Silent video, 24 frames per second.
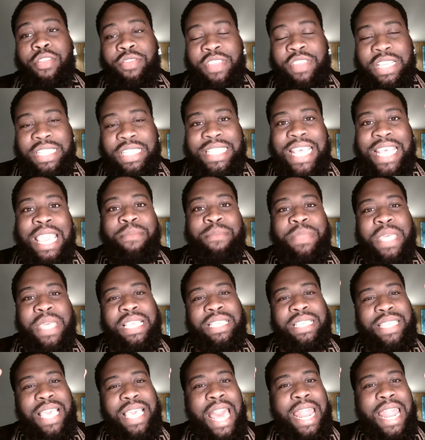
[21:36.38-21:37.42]
the yeah. same thing
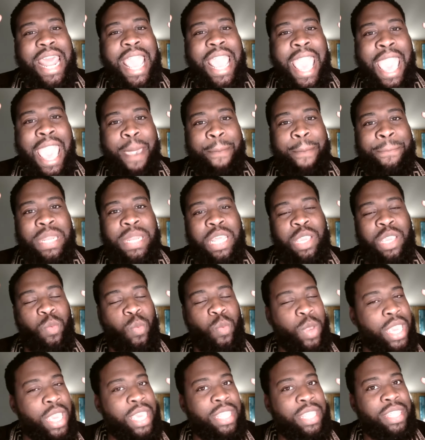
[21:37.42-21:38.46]
is kind of happening
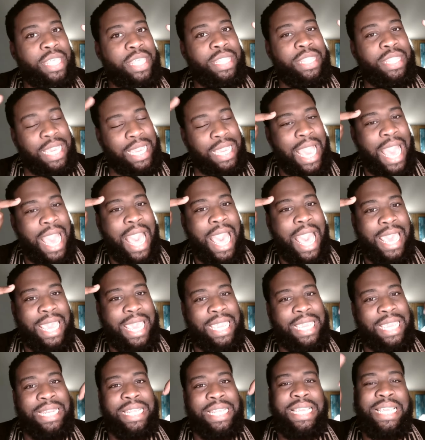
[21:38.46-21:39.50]
with the guy
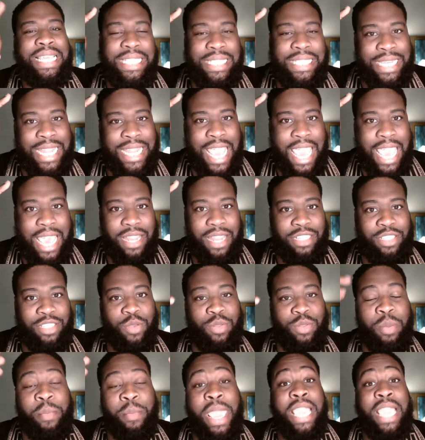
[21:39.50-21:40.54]
and his dad so
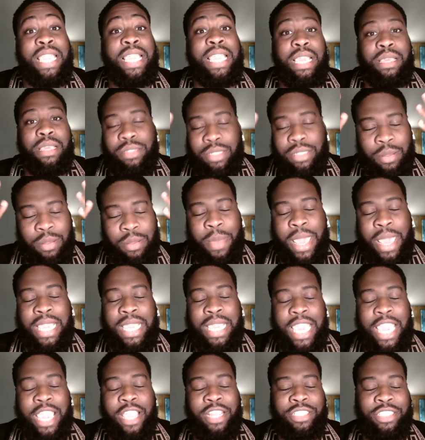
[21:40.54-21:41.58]
the main the main
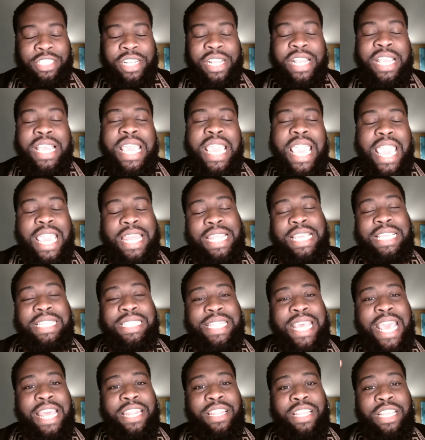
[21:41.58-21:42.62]
character and his
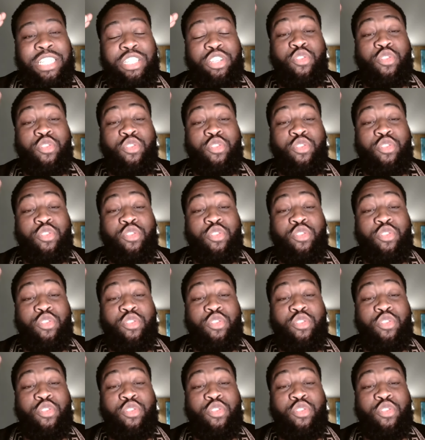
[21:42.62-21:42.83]
dad his